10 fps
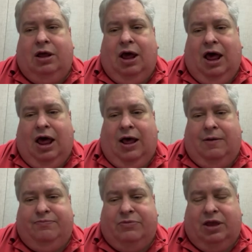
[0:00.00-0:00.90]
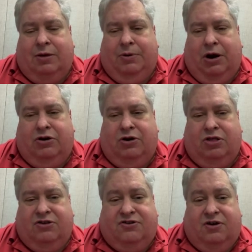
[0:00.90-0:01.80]

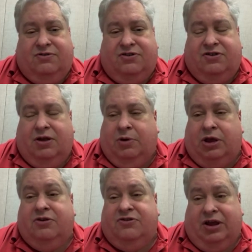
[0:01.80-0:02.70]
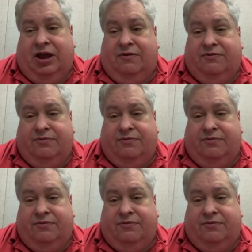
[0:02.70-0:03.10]
the services that we used to give.